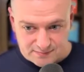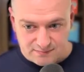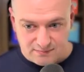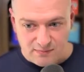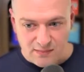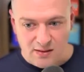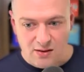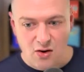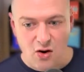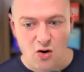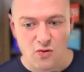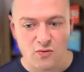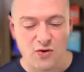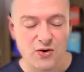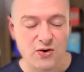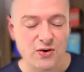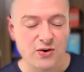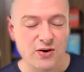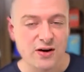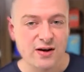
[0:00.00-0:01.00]

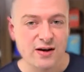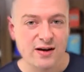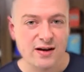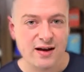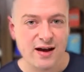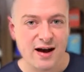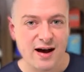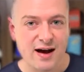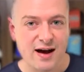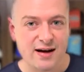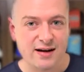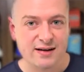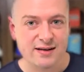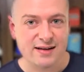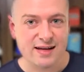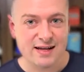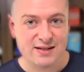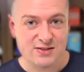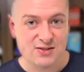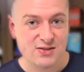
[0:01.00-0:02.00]
over
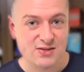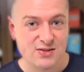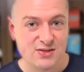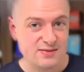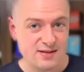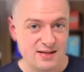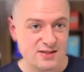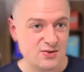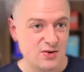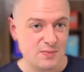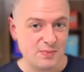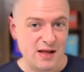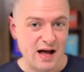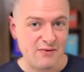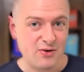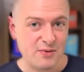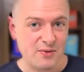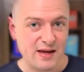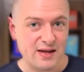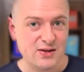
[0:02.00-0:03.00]
into a
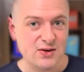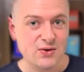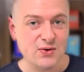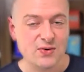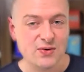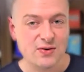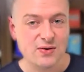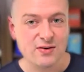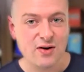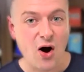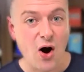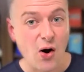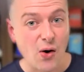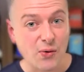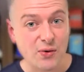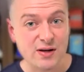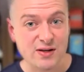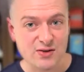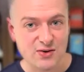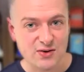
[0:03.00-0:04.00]
platform that you own
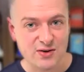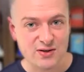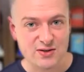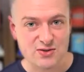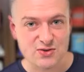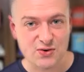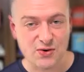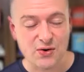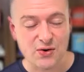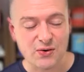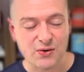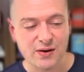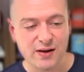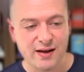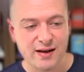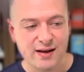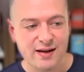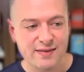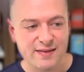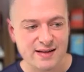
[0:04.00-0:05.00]
and you control.
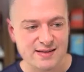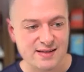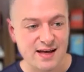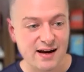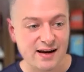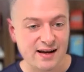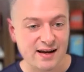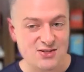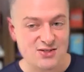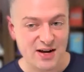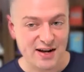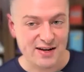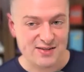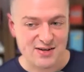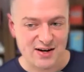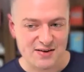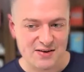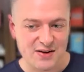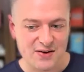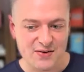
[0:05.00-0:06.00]
That's not going to change
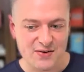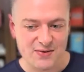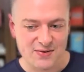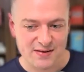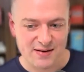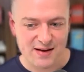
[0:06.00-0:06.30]
on you.